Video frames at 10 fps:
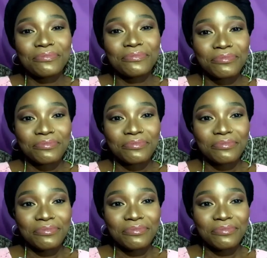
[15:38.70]

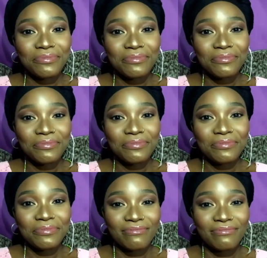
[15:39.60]

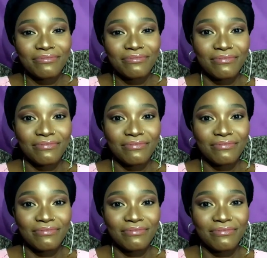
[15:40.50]

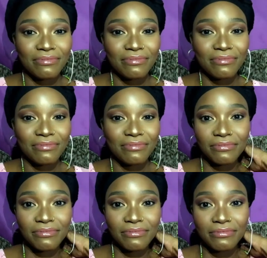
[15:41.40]

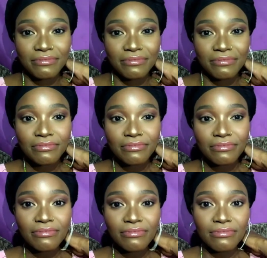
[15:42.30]

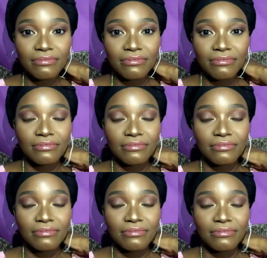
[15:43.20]

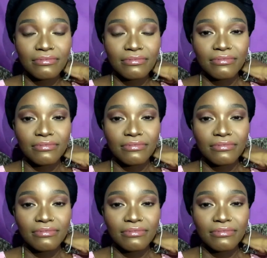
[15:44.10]

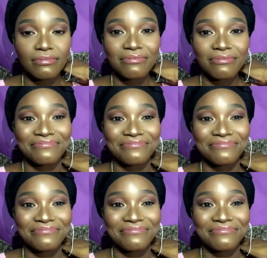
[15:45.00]

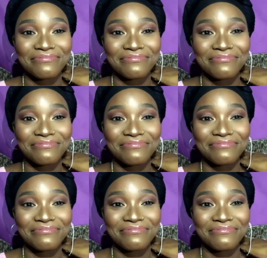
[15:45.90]
The person shown says nothing.